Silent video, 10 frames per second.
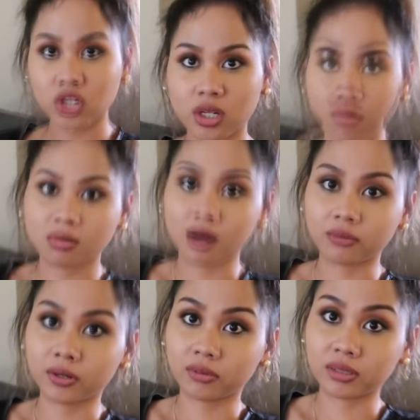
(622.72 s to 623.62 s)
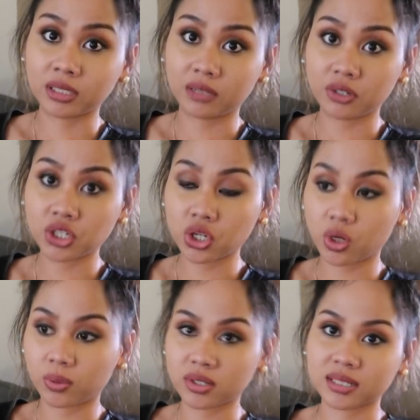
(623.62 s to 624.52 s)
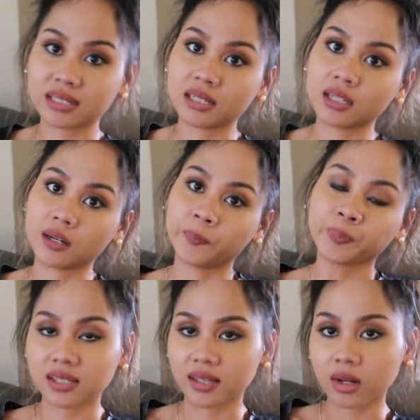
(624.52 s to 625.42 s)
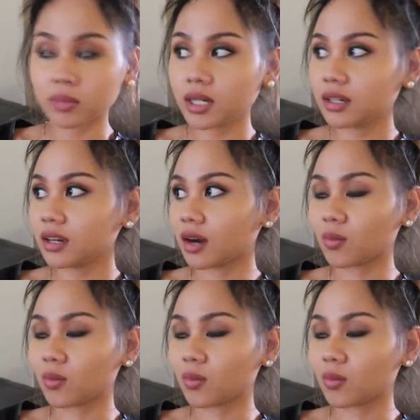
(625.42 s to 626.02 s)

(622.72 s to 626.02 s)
watching my favorite TV show, which is the Grey's Anatomy.